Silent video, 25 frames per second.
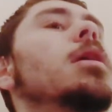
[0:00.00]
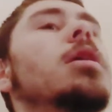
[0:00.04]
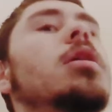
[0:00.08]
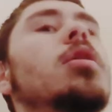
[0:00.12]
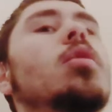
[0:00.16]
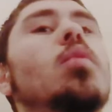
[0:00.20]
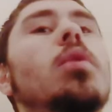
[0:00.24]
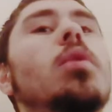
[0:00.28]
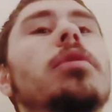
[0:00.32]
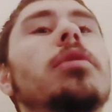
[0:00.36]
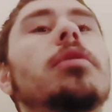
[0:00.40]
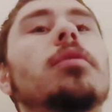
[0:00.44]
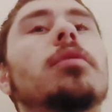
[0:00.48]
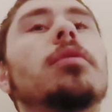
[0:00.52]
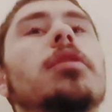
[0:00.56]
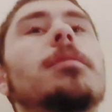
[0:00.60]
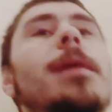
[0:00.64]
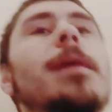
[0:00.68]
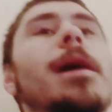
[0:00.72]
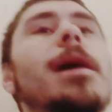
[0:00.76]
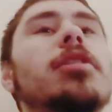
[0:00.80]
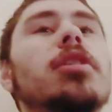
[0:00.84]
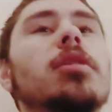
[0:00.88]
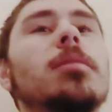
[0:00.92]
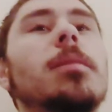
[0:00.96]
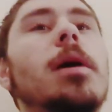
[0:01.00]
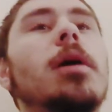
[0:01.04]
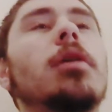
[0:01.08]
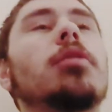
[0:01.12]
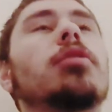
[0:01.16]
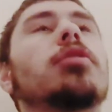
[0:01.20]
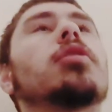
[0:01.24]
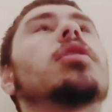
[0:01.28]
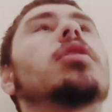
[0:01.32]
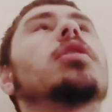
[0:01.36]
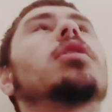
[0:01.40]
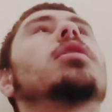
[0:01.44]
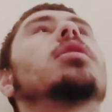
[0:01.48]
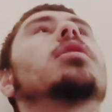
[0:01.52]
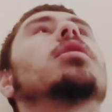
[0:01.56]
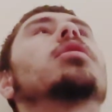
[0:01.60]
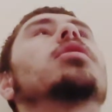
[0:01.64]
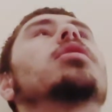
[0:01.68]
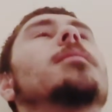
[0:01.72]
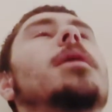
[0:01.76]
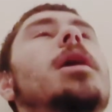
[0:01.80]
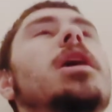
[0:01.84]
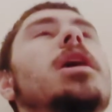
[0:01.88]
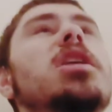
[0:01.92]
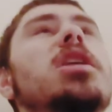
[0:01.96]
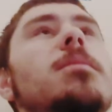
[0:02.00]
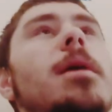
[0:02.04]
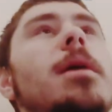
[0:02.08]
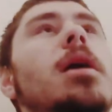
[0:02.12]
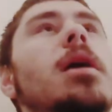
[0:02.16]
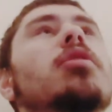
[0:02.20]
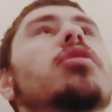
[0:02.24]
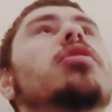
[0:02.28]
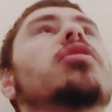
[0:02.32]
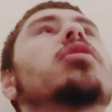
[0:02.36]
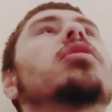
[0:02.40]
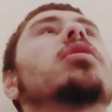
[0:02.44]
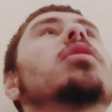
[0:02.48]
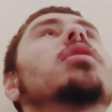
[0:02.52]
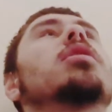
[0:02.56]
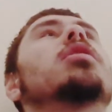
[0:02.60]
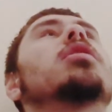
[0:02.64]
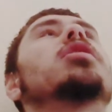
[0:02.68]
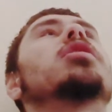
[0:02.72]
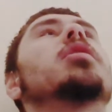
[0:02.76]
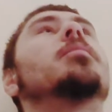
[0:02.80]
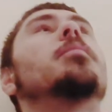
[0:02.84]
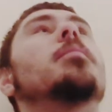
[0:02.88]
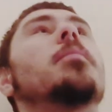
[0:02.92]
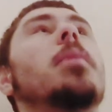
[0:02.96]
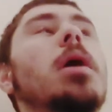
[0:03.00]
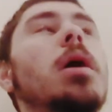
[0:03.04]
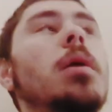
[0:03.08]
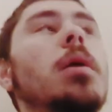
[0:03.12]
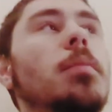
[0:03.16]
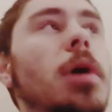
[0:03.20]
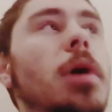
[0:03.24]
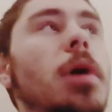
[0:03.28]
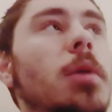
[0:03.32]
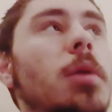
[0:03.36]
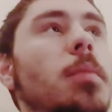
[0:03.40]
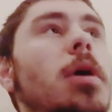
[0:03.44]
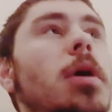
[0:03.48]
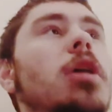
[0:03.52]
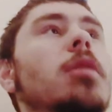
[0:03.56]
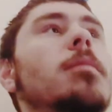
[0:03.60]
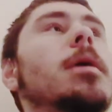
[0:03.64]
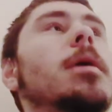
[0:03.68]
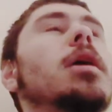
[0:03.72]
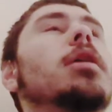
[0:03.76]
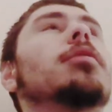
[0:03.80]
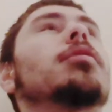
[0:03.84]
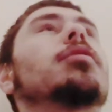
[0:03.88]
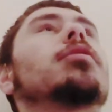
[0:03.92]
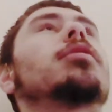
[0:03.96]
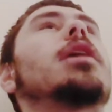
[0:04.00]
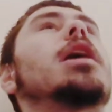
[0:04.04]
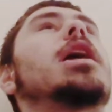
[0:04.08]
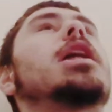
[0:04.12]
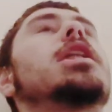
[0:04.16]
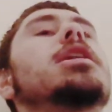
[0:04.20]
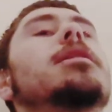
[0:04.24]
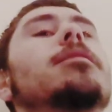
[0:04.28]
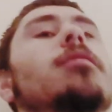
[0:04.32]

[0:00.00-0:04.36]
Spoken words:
whether it's the Magic Mouse, the Mighty Mouse, the Puckball Mouse, any of